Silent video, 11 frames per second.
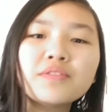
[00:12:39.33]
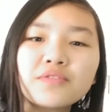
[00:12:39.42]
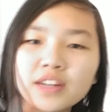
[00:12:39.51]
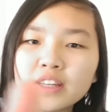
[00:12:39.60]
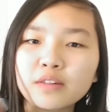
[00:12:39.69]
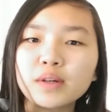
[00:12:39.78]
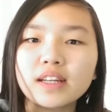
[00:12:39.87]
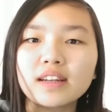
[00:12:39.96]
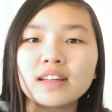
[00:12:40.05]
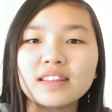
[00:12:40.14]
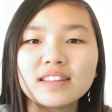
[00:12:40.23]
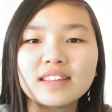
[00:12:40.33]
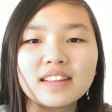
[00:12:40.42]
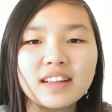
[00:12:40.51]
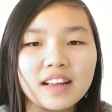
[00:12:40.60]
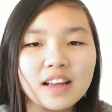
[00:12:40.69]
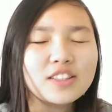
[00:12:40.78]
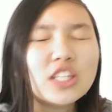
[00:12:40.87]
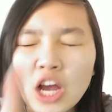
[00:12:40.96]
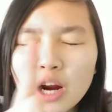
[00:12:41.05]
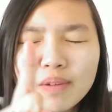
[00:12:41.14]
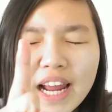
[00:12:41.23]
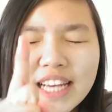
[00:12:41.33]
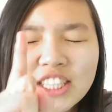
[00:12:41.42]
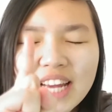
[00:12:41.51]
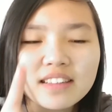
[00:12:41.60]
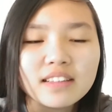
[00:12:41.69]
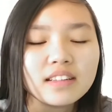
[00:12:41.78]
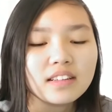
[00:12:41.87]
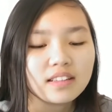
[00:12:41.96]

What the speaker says: we freaking will. Determination!